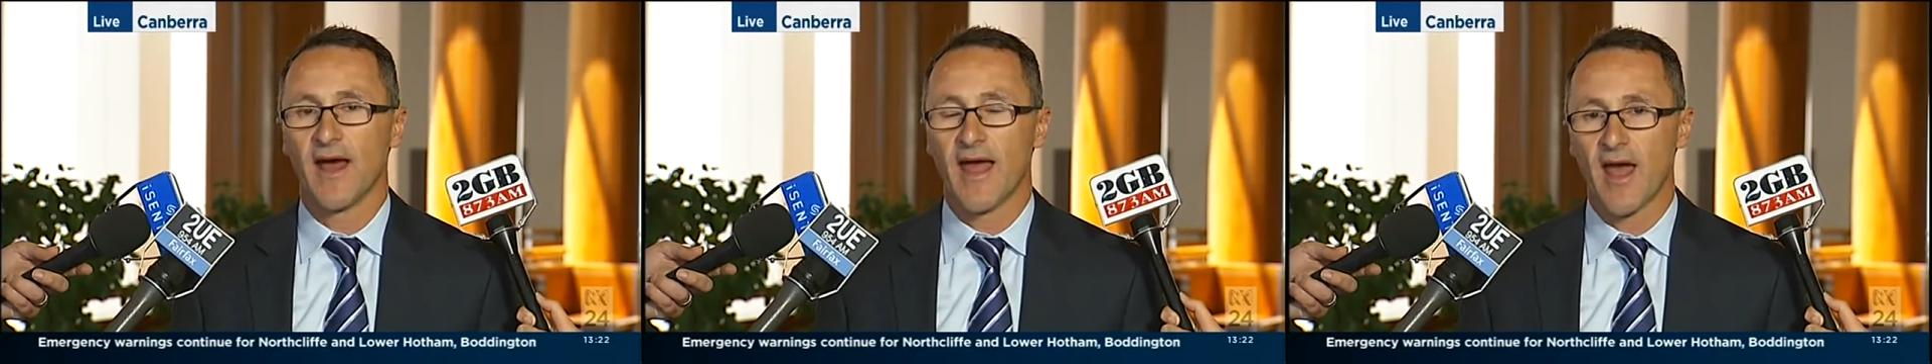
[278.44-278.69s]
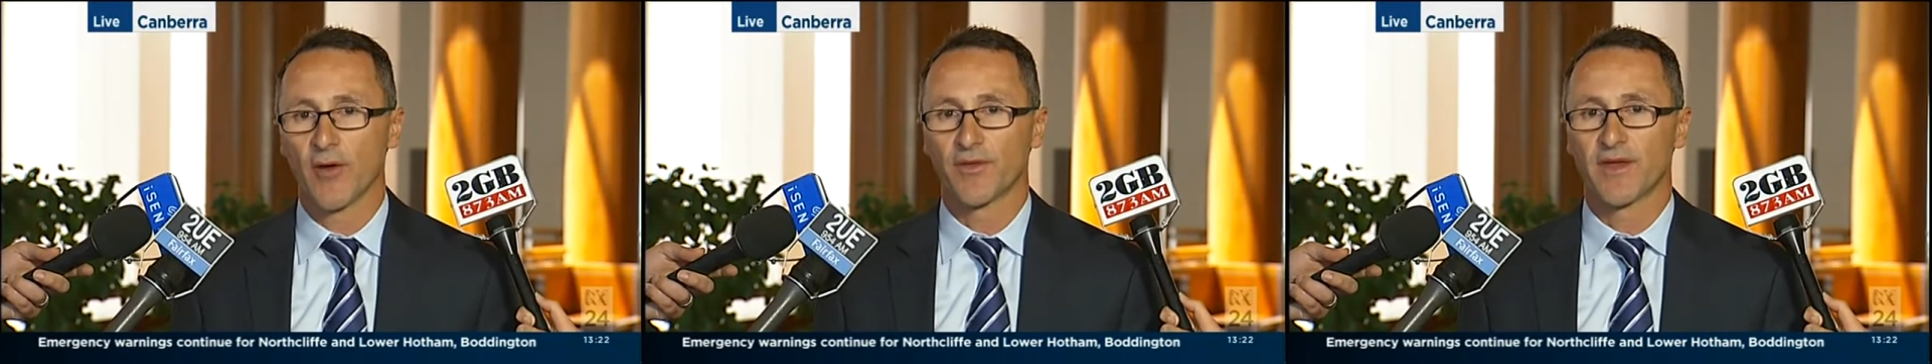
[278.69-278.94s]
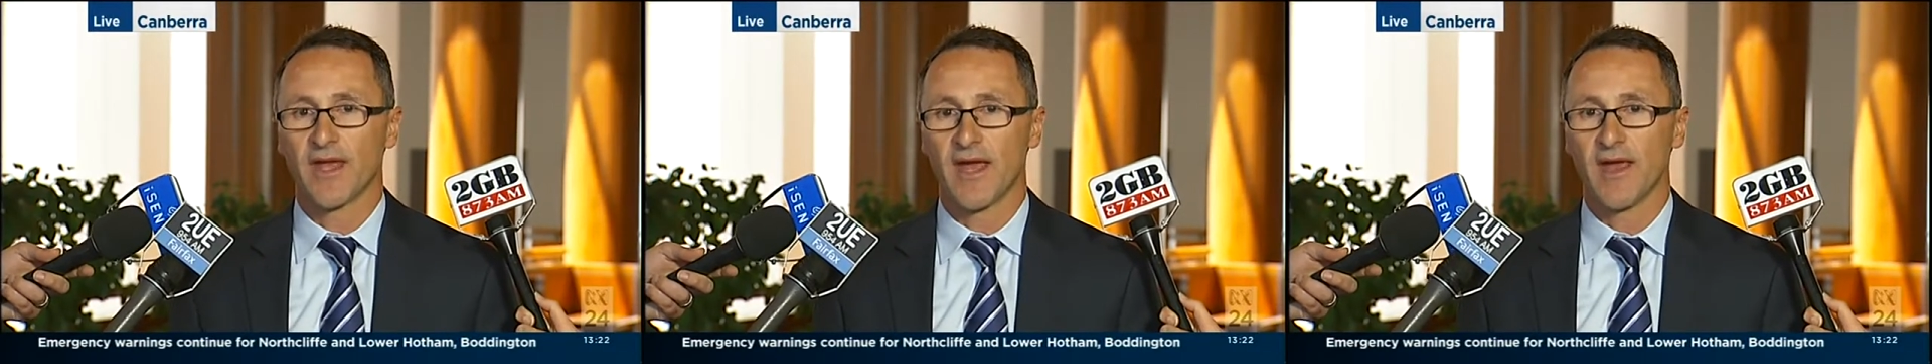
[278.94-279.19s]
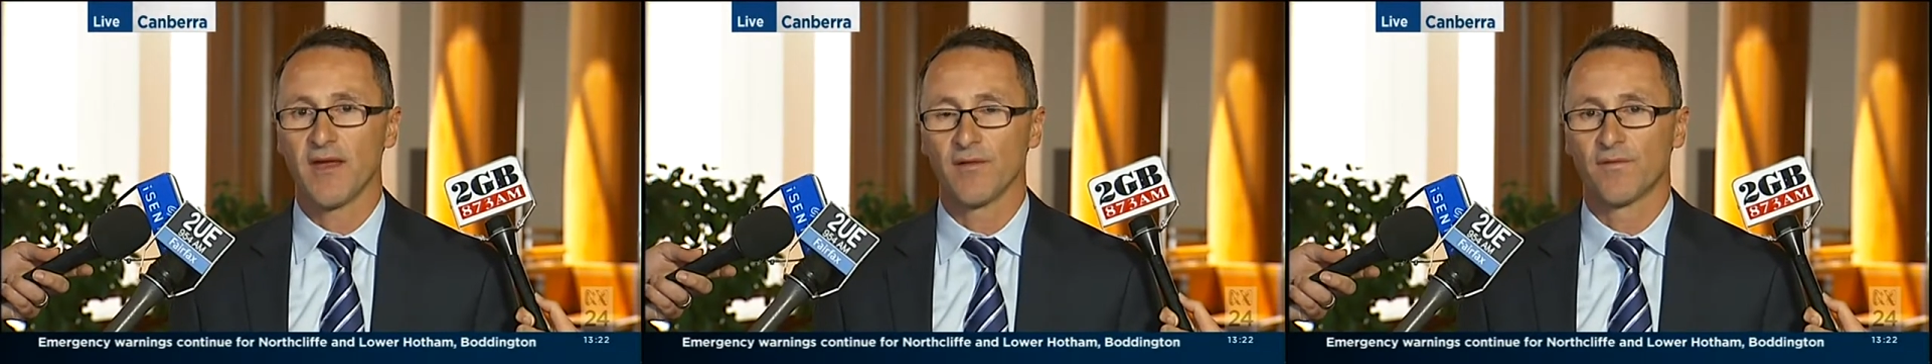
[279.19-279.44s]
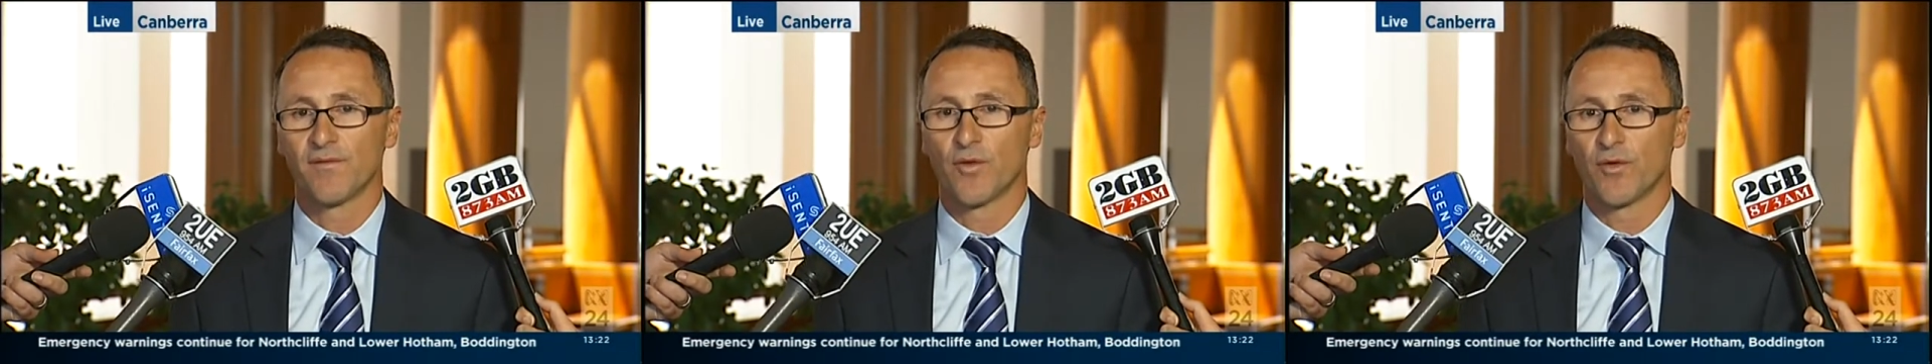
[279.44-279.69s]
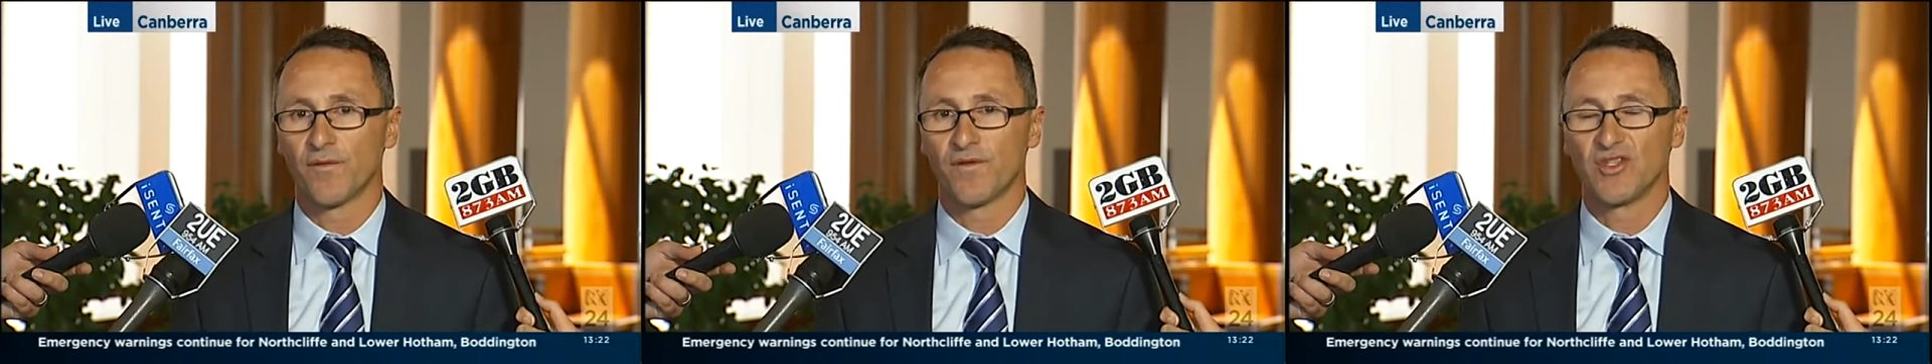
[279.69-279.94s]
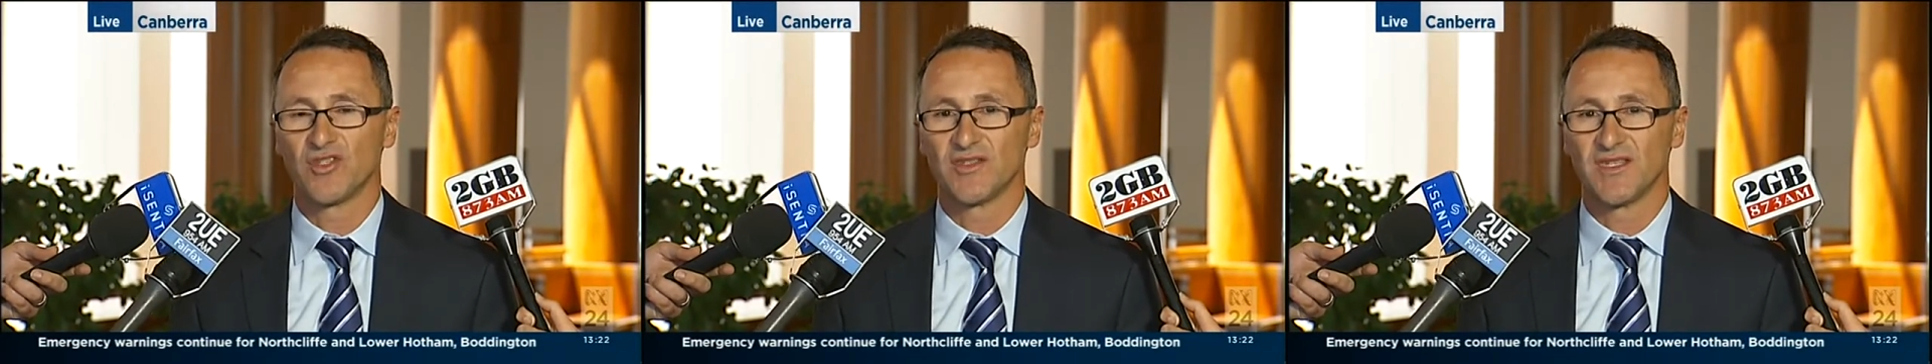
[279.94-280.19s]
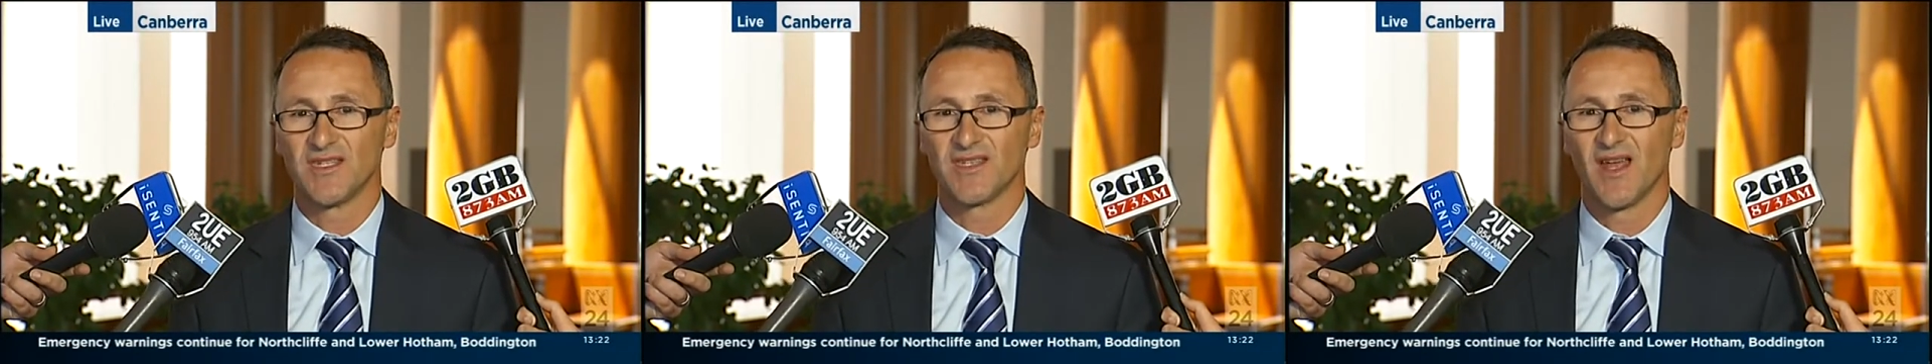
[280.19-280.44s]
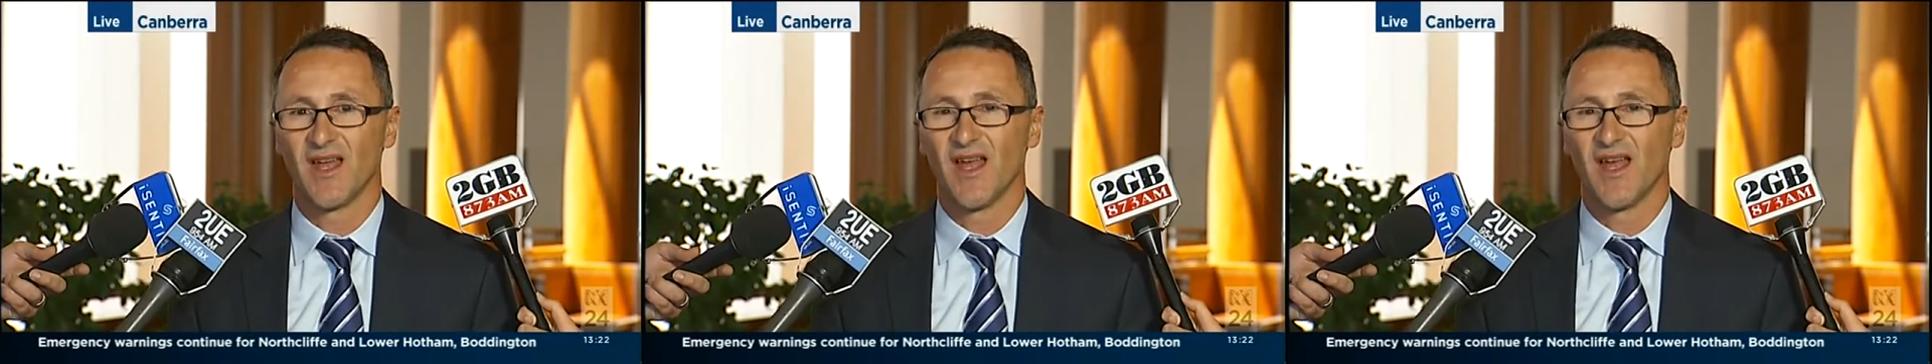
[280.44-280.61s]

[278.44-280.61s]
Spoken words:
healthcare for efficiencies,